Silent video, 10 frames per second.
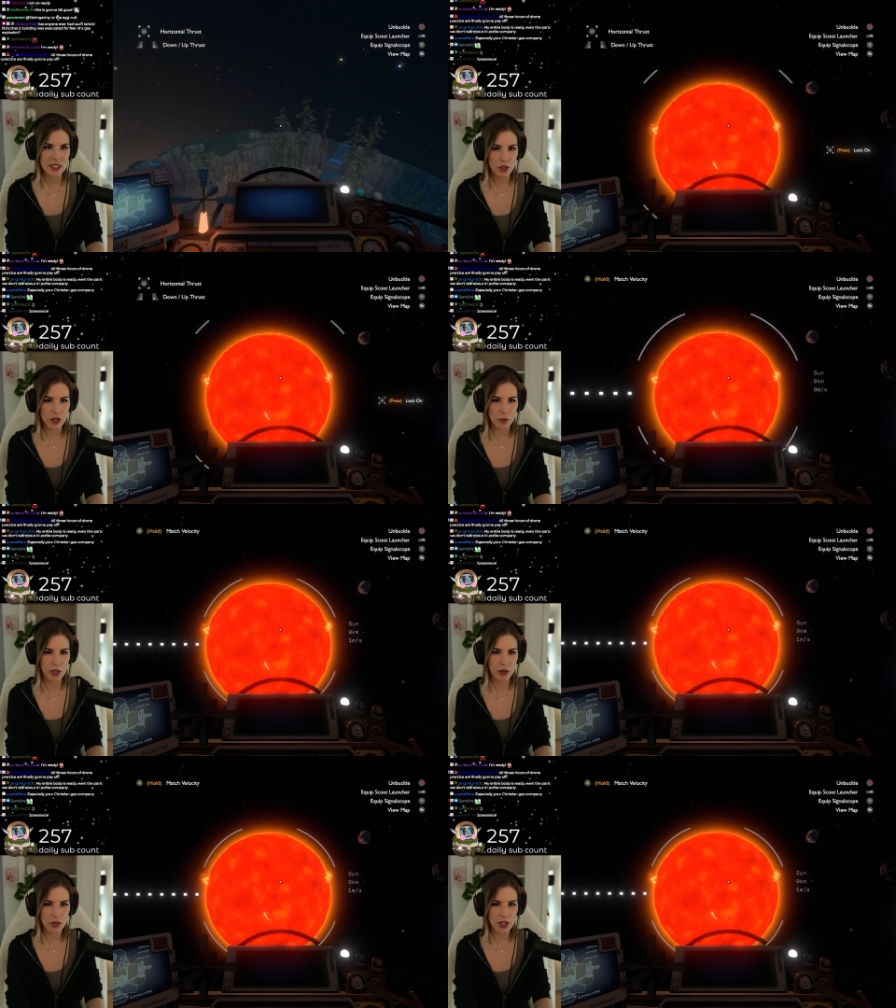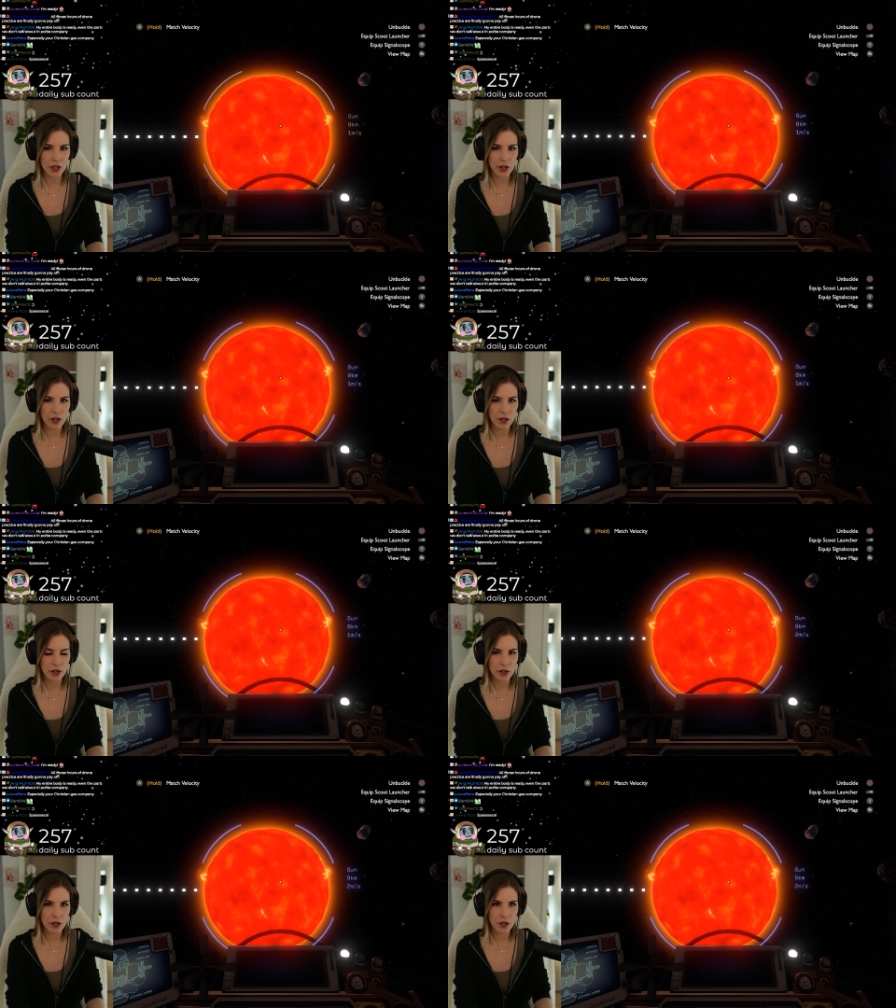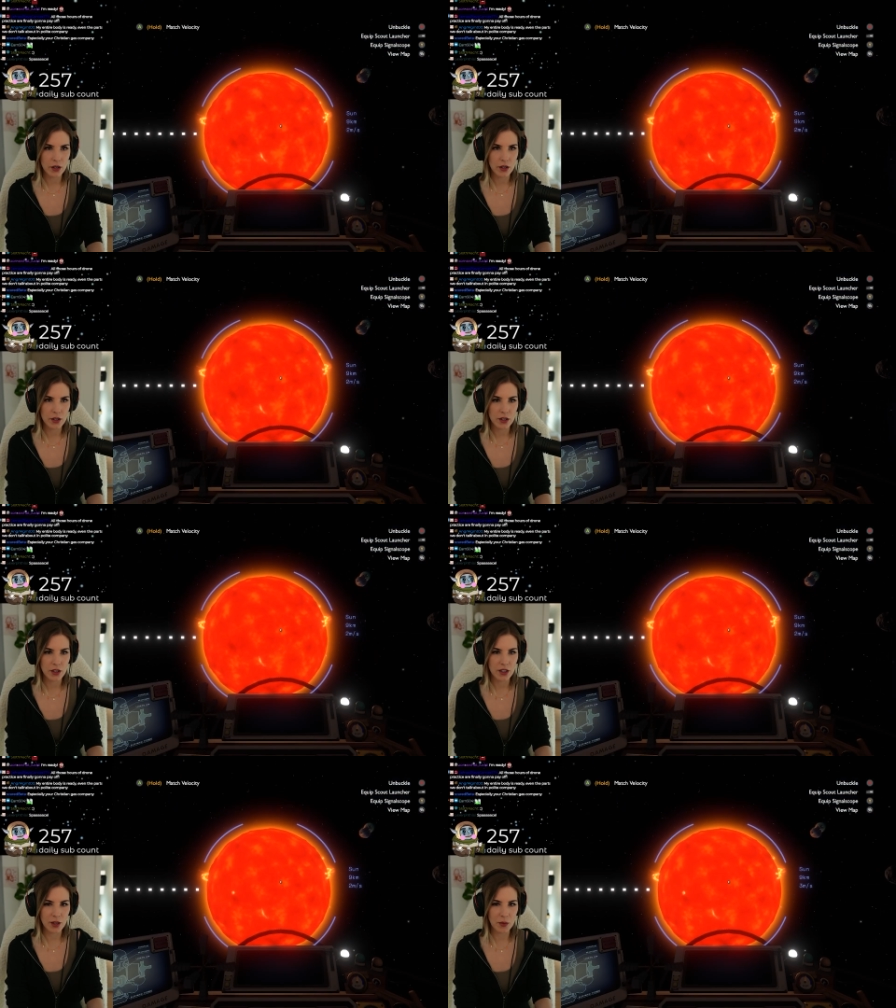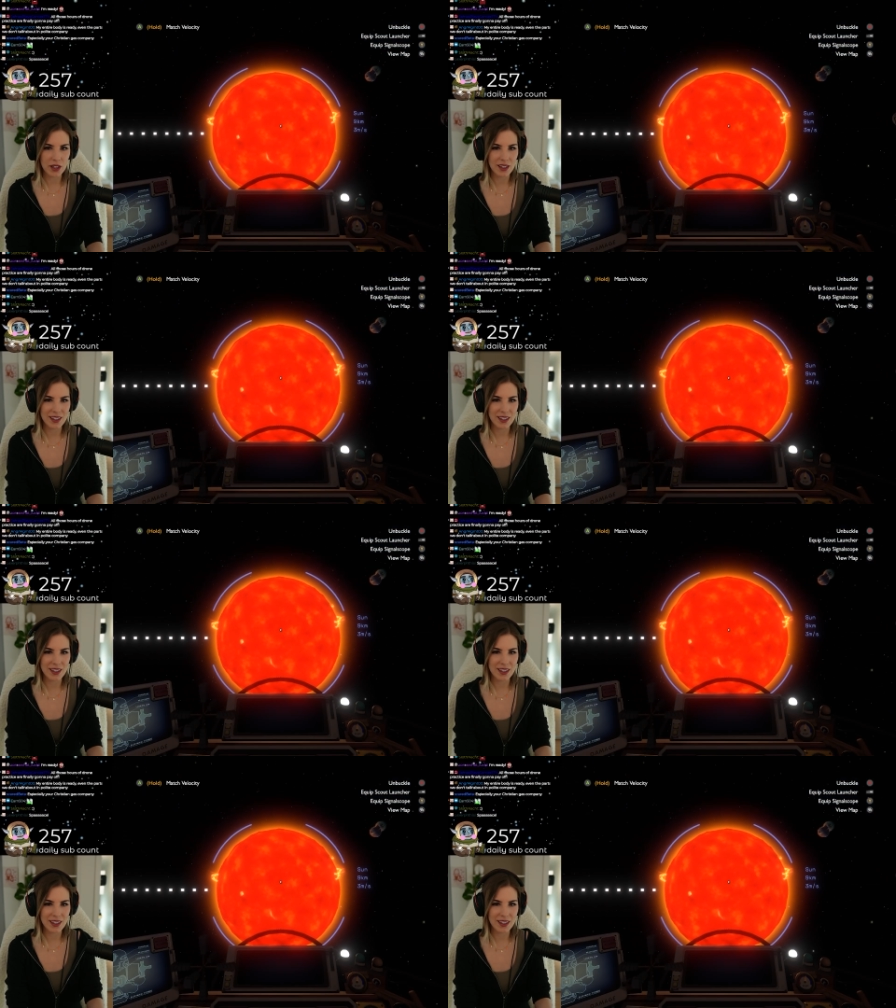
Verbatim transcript: Can we go here? Can we...